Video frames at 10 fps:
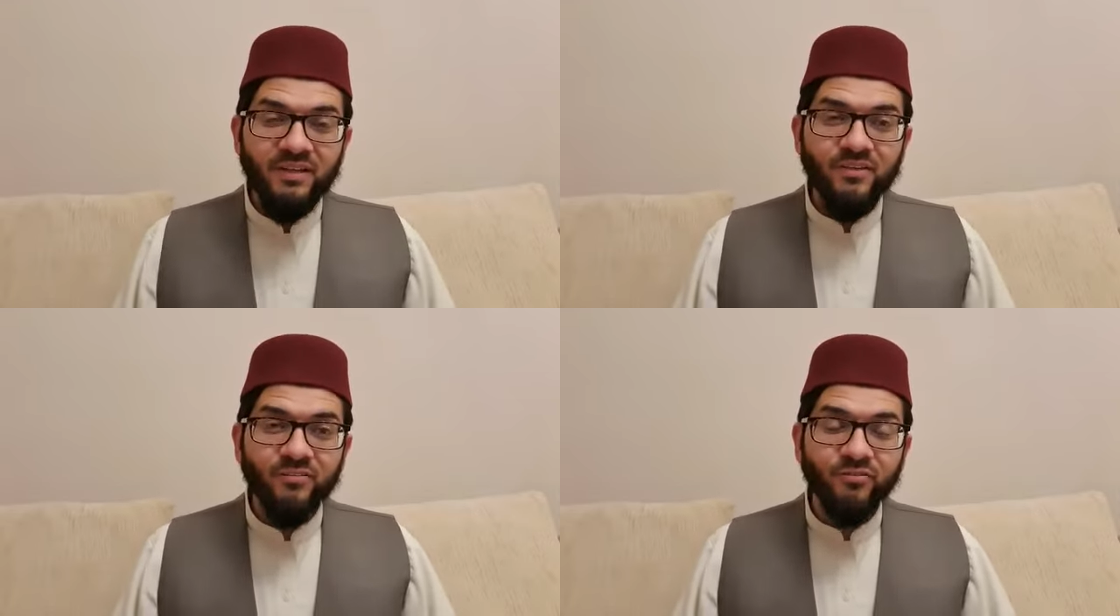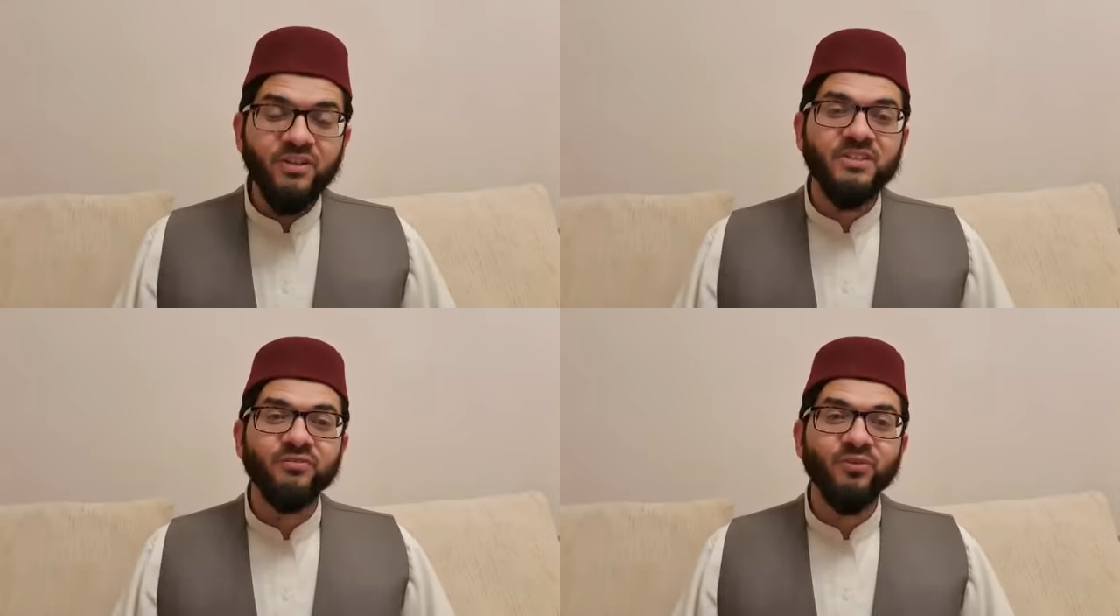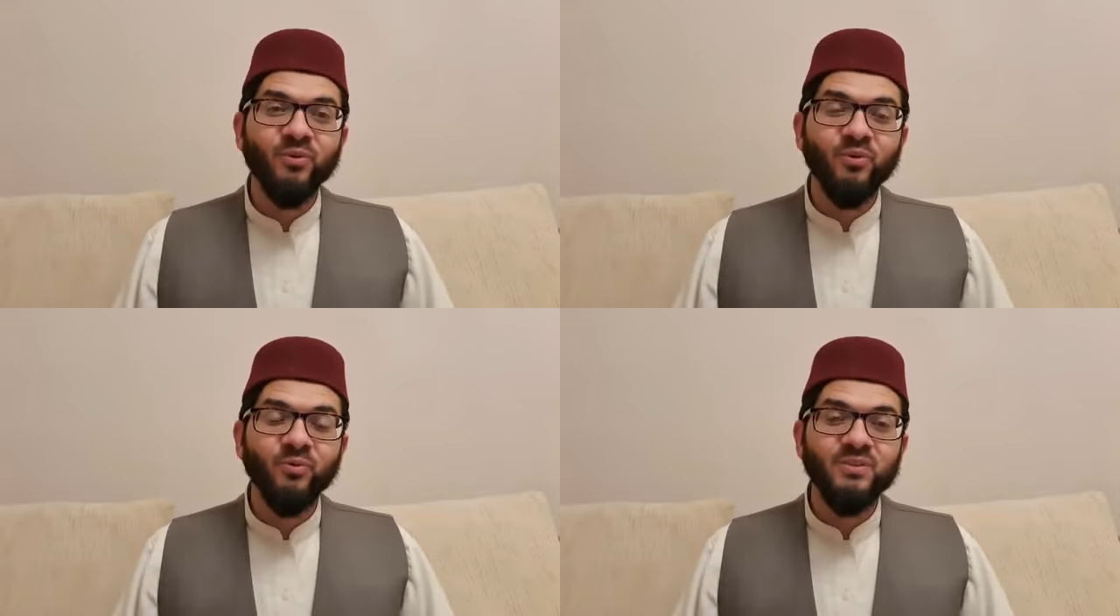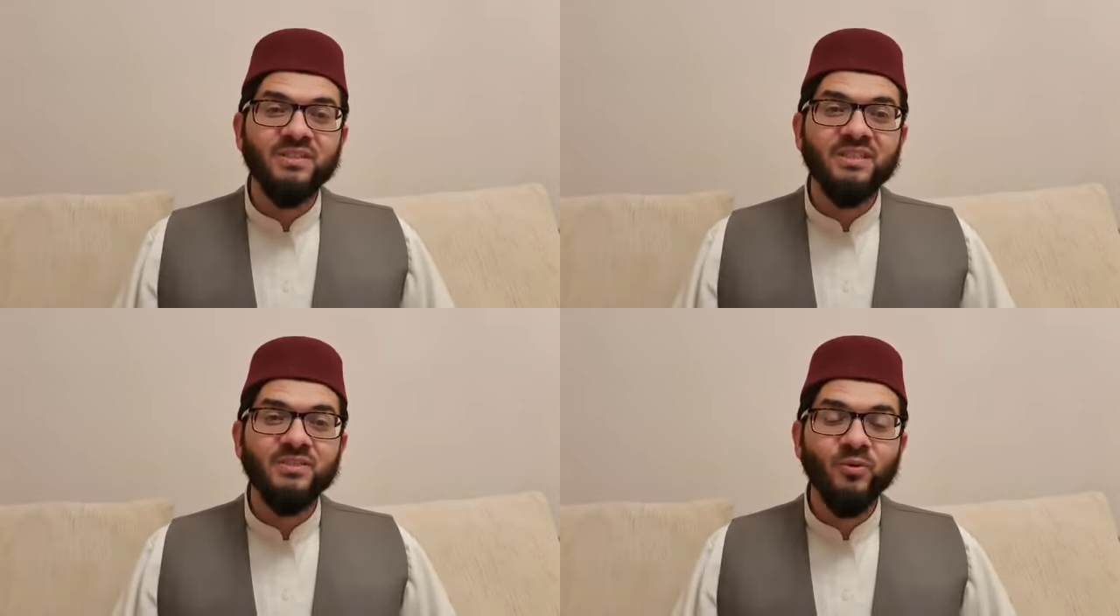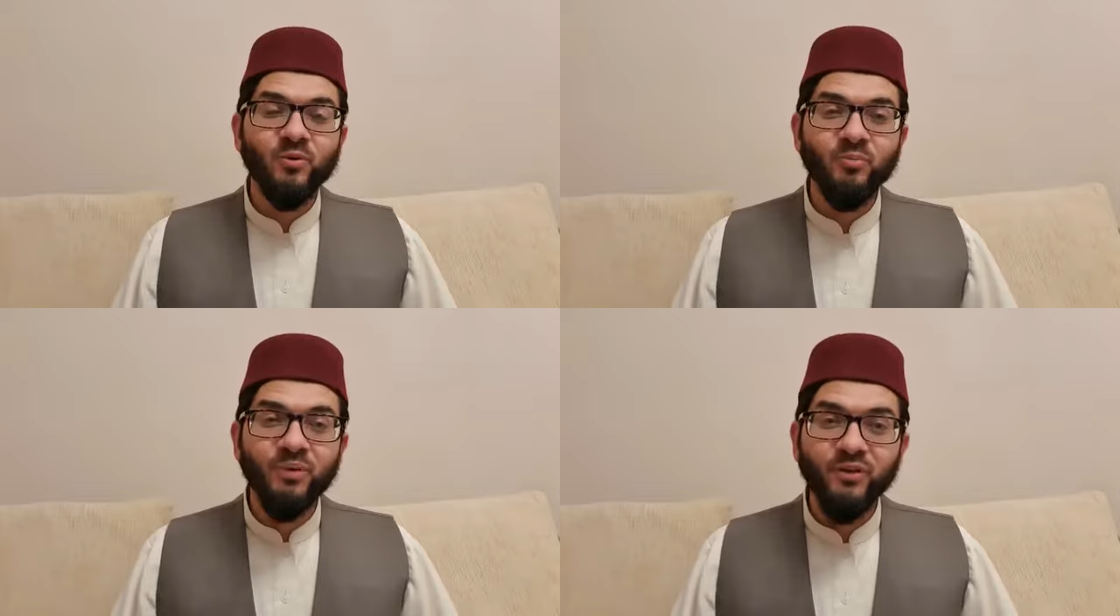you know, first of all was his
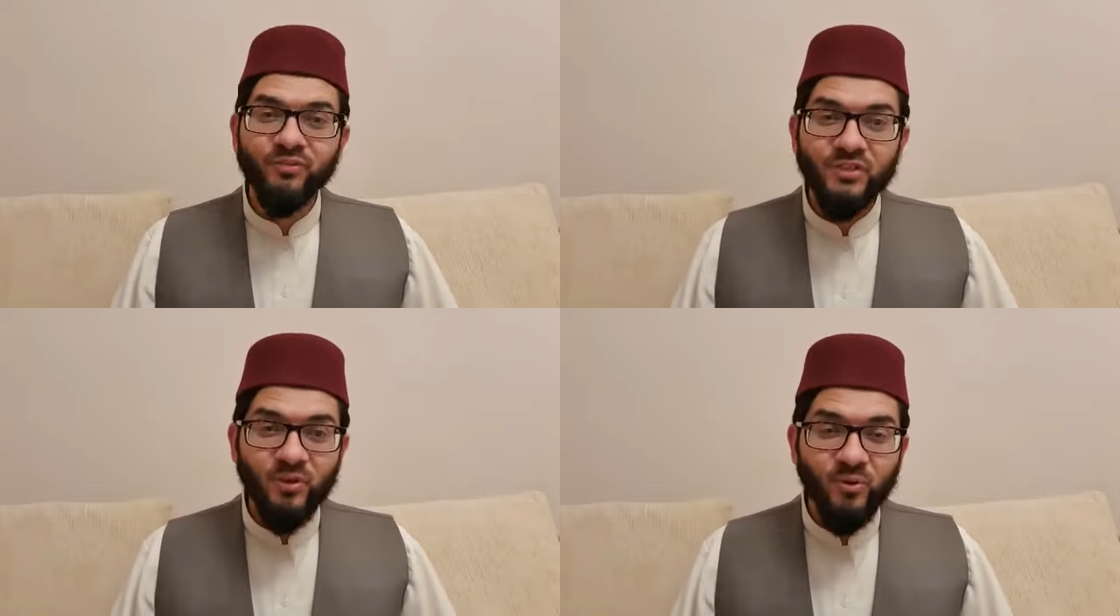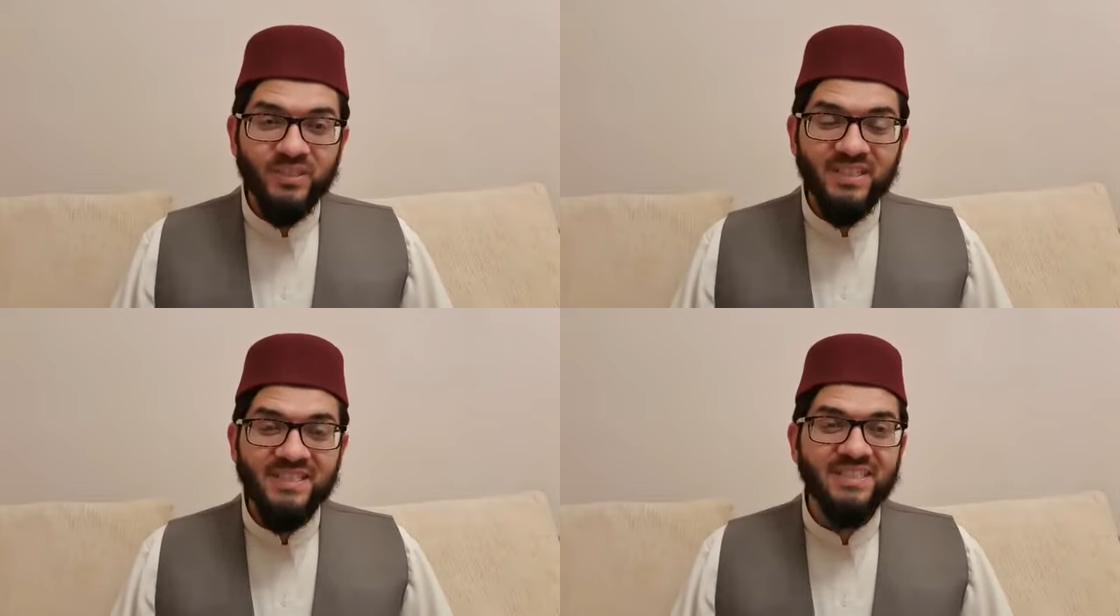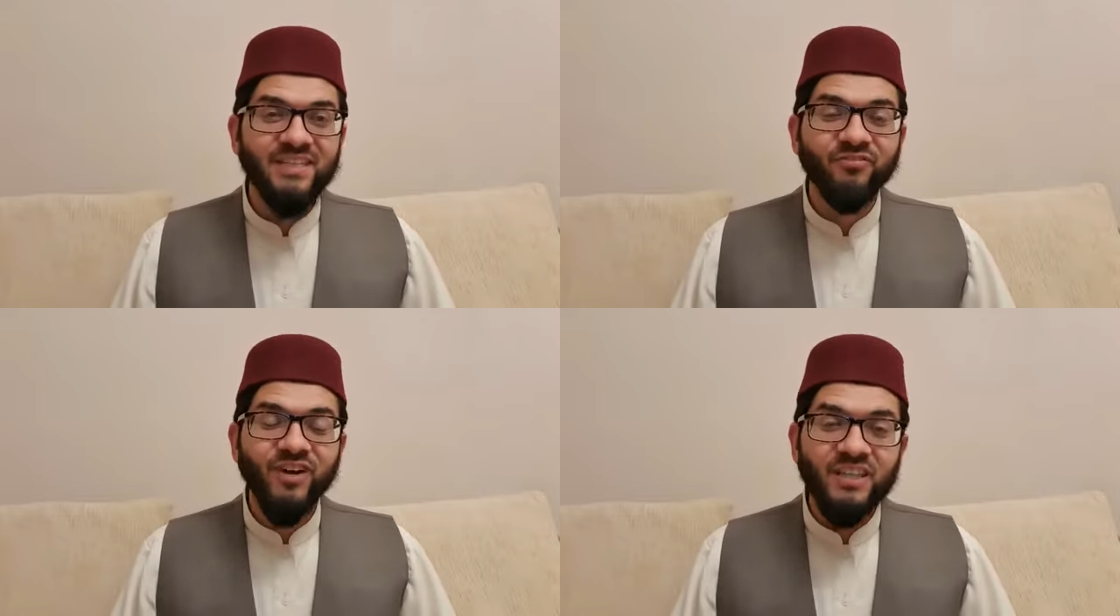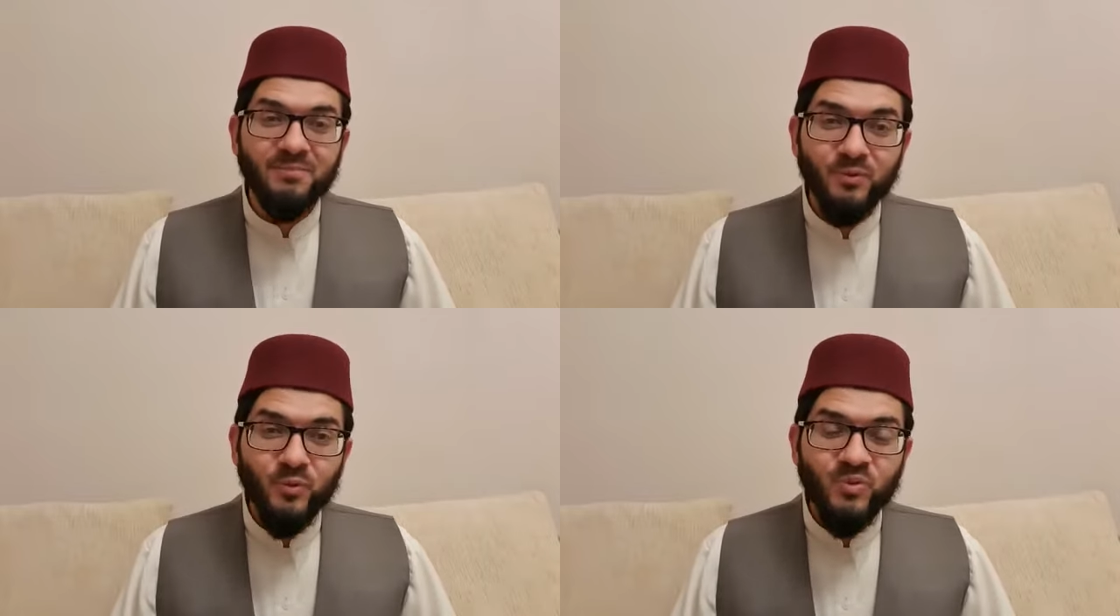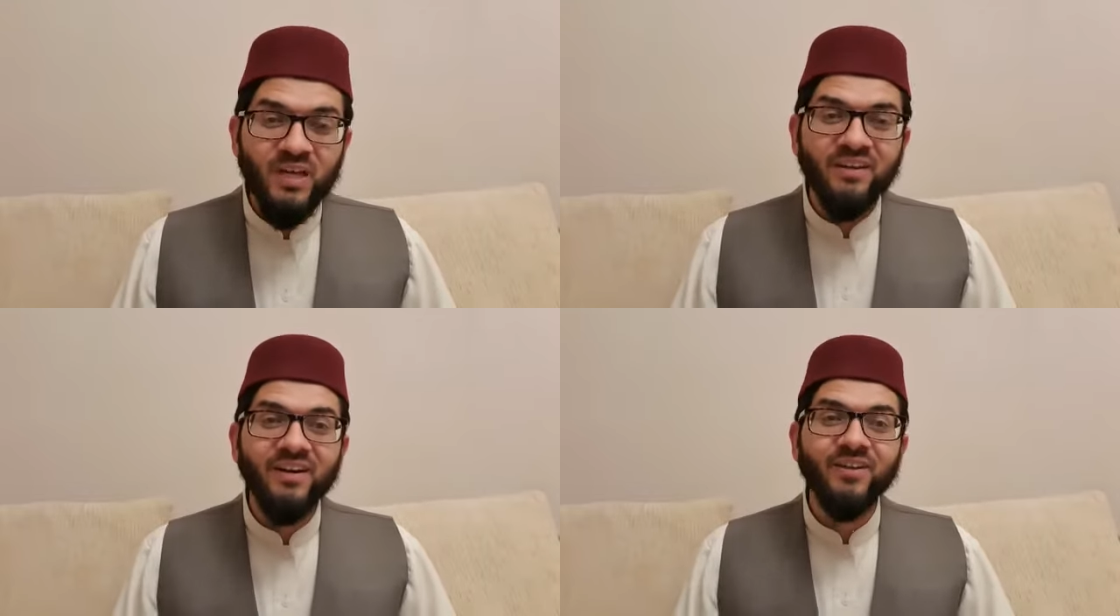own beloved daughter Sayyida Fatima
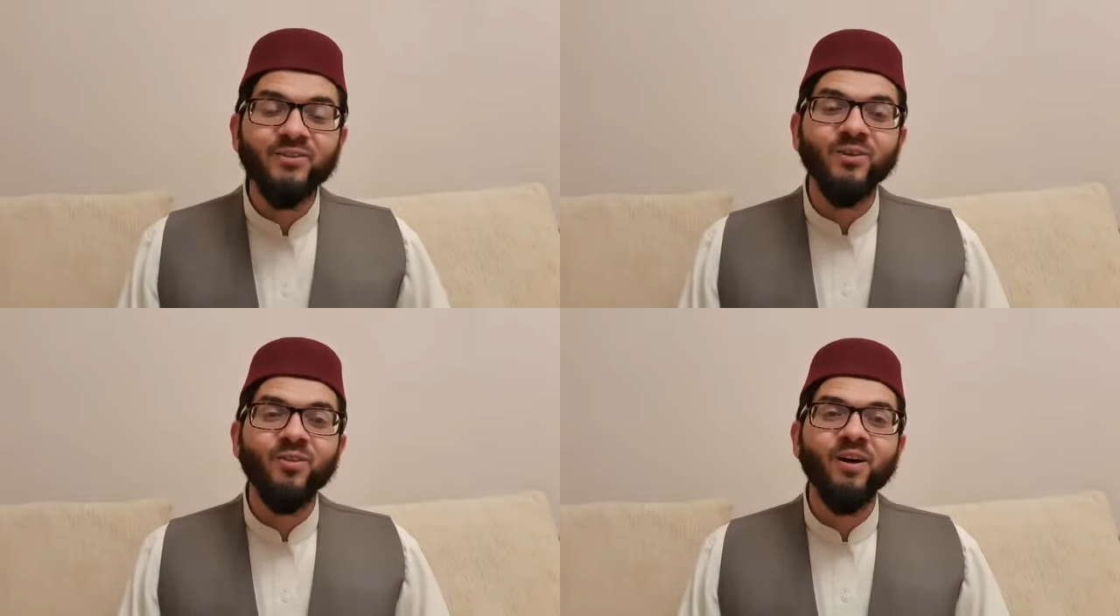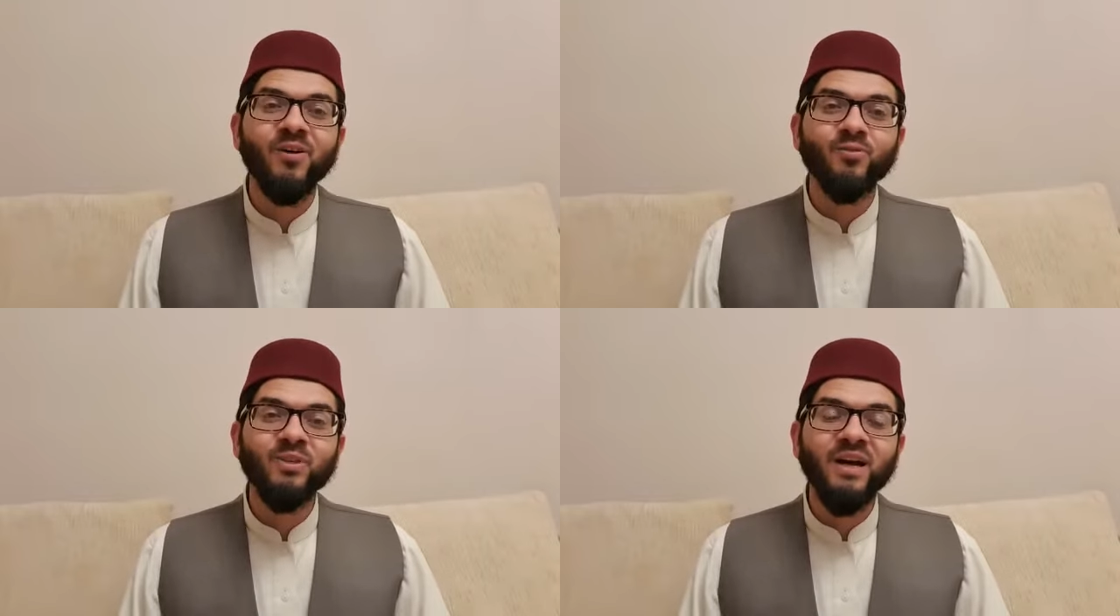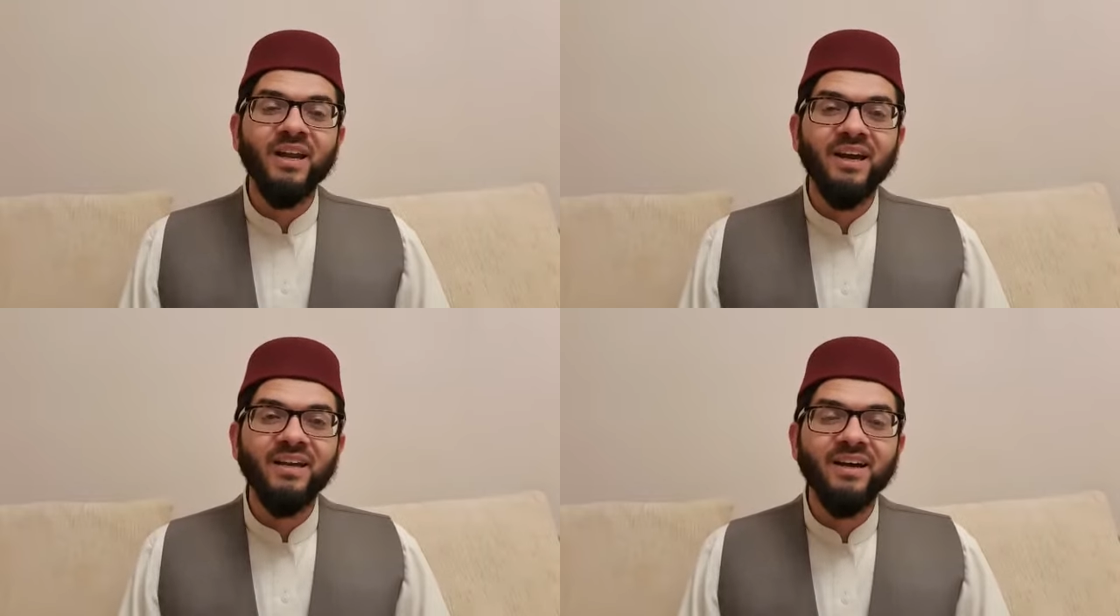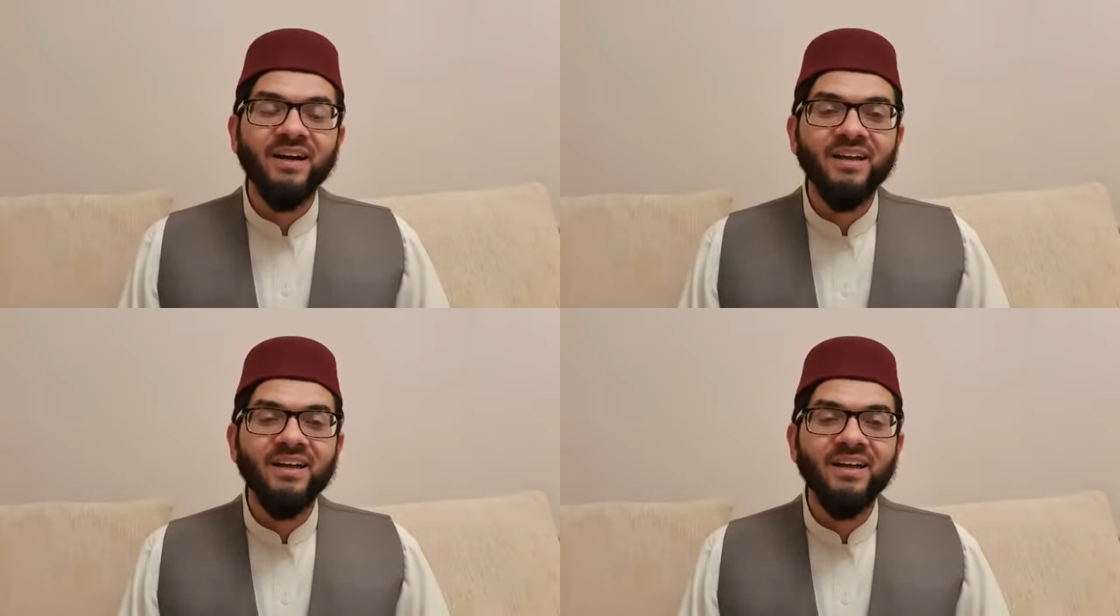Az-Zahra radiyallahu ta'ala anha,